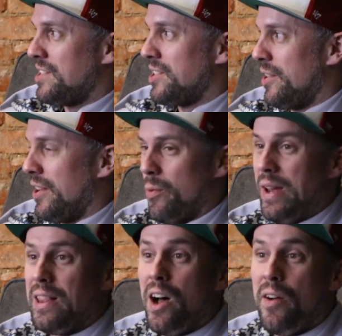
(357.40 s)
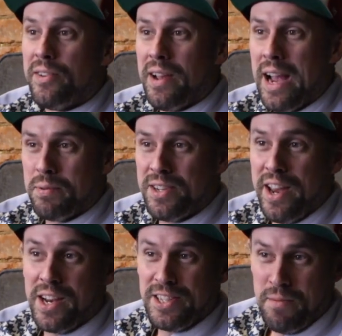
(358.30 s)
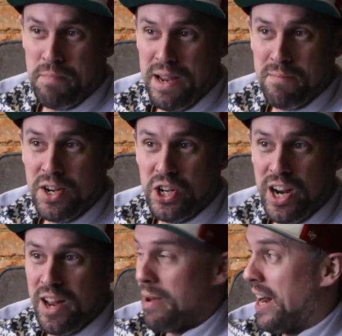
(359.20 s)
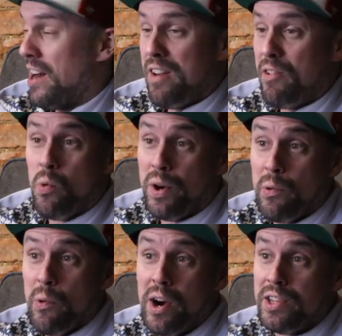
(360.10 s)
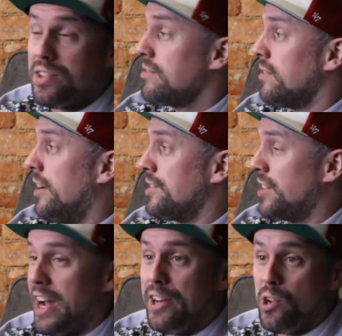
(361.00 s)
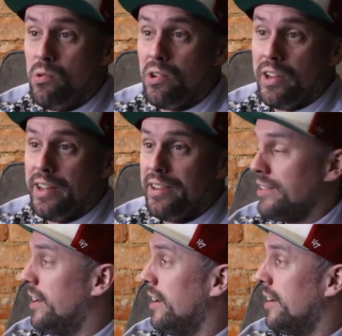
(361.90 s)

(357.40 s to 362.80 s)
So, you know, we loved App State because they beat Michigan, but I didn't even know where it was. Yeah. So I had to that was a big it. deal. Yeah.